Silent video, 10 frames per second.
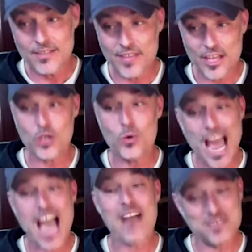that you
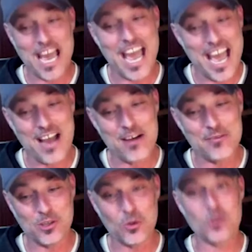have to have
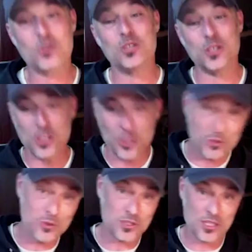in order to
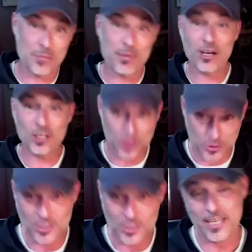use the
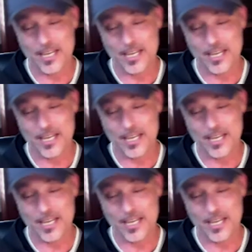parachutes in it.